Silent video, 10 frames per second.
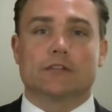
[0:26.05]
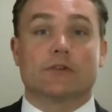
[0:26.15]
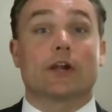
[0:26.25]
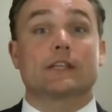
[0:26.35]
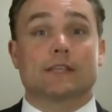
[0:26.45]

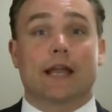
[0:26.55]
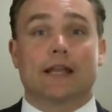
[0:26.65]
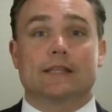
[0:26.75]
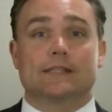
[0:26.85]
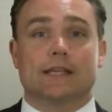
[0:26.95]
very exciting
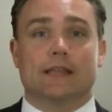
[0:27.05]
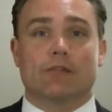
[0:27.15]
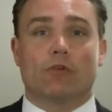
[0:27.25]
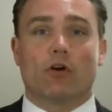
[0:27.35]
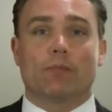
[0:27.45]
to see the
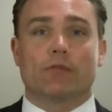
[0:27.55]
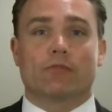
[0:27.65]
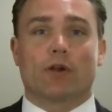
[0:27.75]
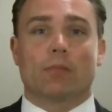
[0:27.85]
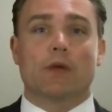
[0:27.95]
involvement
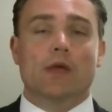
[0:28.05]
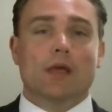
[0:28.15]
from